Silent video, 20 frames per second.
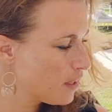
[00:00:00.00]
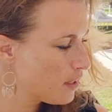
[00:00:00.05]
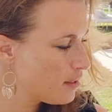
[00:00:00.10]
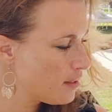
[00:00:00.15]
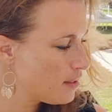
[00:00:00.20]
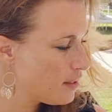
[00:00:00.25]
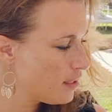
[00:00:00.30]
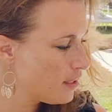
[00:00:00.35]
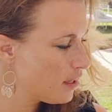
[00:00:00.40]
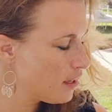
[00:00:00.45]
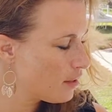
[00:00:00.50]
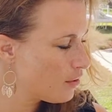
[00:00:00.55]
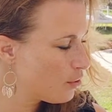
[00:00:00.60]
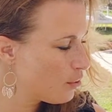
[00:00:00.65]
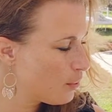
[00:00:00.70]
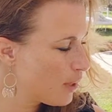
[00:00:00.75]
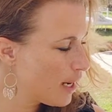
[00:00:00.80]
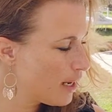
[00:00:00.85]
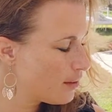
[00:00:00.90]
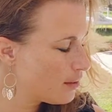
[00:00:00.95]
I see that
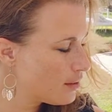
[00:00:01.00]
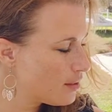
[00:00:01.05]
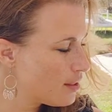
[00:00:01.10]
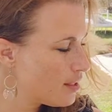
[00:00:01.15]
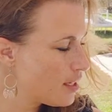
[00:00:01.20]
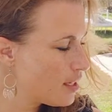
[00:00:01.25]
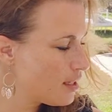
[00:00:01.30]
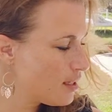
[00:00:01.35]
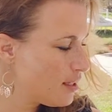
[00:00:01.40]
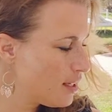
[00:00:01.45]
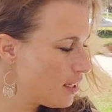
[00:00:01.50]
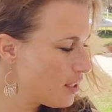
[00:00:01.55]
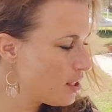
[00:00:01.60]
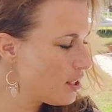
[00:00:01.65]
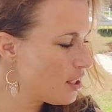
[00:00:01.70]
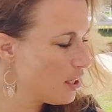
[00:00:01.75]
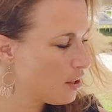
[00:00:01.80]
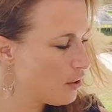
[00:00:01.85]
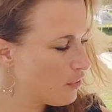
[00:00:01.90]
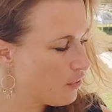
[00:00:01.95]
around so
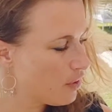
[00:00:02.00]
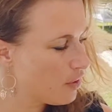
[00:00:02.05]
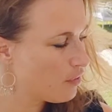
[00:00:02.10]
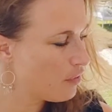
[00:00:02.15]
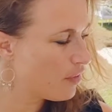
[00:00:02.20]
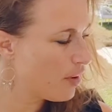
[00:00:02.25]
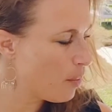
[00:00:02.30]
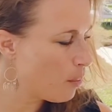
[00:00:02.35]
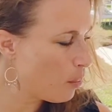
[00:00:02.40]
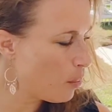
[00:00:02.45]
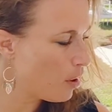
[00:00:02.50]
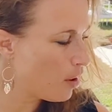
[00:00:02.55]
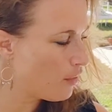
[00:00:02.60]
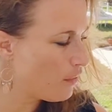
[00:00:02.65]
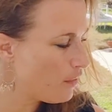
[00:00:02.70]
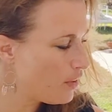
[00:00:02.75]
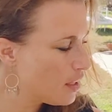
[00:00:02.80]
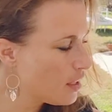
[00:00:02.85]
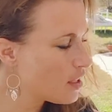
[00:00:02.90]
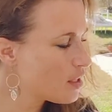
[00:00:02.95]
16th of November,
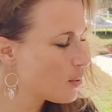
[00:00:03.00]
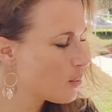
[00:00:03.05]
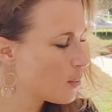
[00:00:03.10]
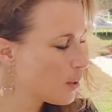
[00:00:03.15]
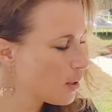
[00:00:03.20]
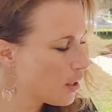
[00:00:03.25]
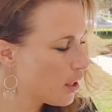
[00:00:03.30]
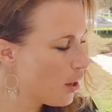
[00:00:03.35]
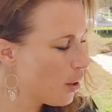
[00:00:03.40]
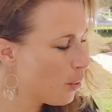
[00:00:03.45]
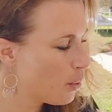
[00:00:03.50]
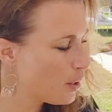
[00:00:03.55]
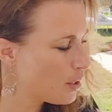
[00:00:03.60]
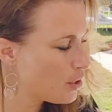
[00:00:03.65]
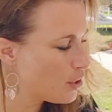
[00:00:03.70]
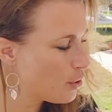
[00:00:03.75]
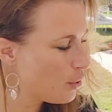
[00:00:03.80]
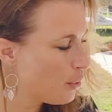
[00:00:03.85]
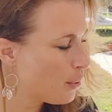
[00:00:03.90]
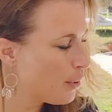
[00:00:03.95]
Venus will go
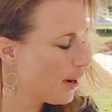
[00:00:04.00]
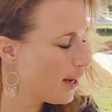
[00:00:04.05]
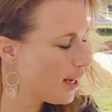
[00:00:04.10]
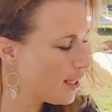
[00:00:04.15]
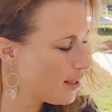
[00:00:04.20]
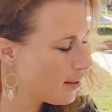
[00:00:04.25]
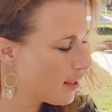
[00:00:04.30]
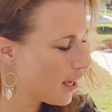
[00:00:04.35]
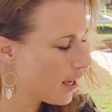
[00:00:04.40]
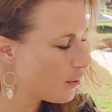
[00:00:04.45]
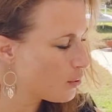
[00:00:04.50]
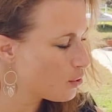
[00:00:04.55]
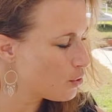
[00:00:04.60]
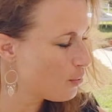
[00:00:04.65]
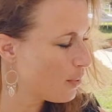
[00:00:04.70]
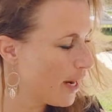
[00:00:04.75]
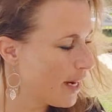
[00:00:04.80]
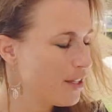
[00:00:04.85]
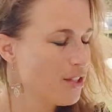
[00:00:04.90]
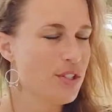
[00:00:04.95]
into your 8th
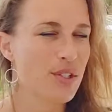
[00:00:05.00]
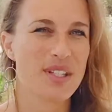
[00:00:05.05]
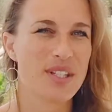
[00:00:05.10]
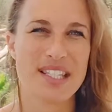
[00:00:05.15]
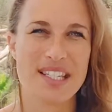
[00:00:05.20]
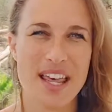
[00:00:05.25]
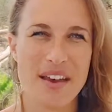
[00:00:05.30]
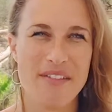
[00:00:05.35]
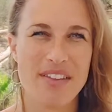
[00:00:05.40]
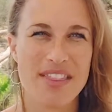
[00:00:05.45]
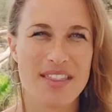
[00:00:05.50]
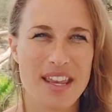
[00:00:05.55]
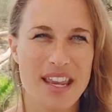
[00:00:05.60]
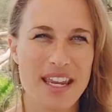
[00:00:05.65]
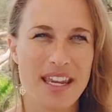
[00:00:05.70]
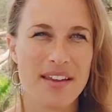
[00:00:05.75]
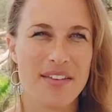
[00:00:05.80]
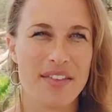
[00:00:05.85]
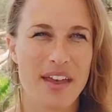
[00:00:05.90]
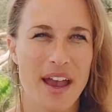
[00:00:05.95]
house, right? So 7th,
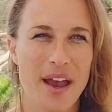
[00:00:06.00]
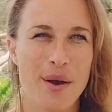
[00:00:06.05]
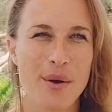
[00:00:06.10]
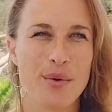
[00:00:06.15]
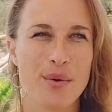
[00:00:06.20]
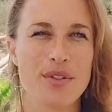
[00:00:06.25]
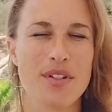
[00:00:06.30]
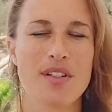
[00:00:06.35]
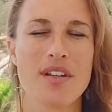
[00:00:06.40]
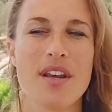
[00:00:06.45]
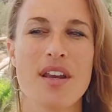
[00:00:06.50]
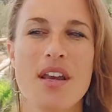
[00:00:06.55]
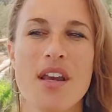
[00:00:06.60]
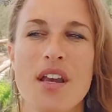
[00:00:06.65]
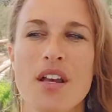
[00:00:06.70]
8th house.